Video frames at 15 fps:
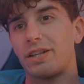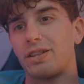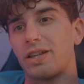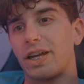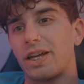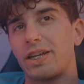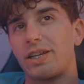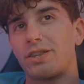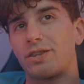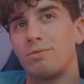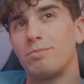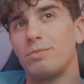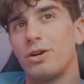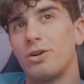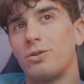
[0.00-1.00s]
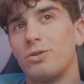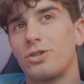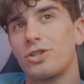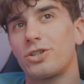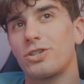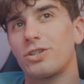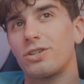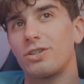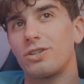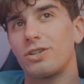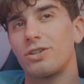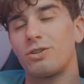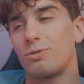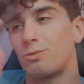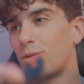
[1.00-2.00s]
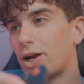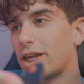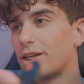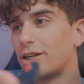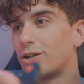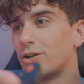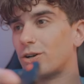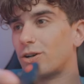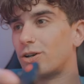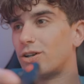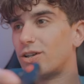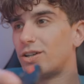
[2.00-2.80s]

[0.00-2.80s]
I like it the most right here.